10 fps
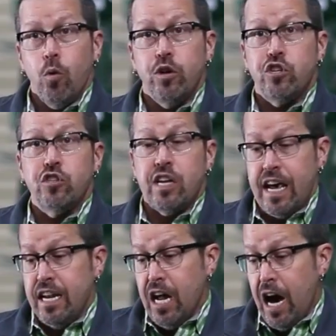which is
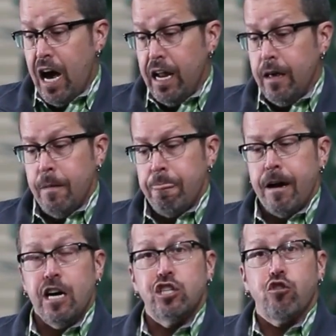a
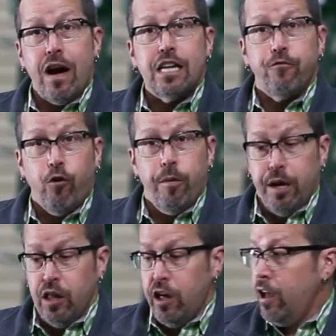non-scratch
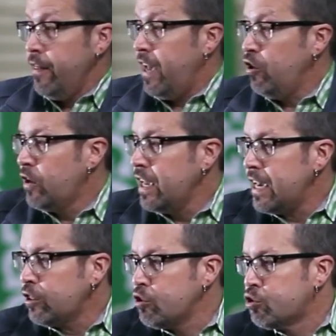formula that you can
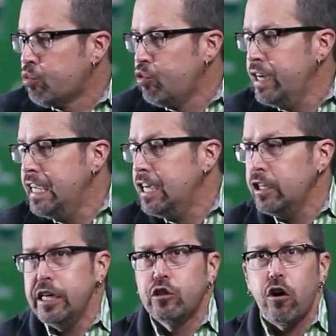get those
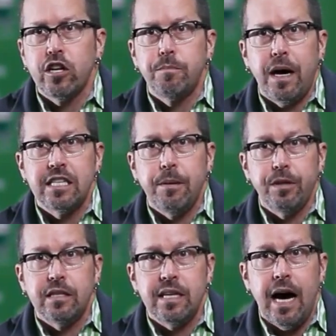really dark spots up
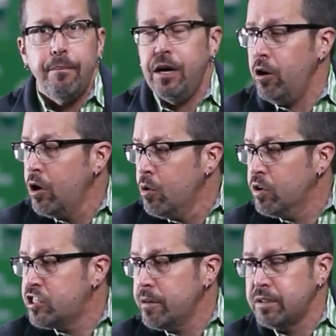at the top here
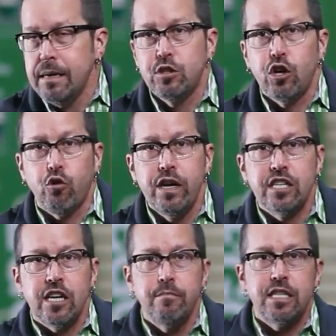when sometimes the
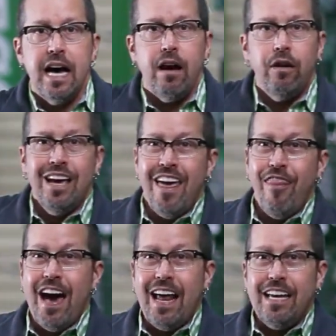grease comes down.
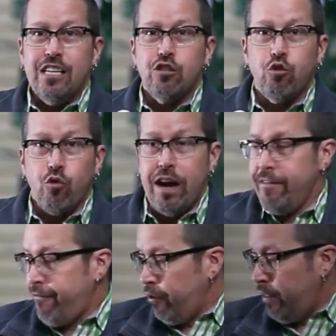That is great for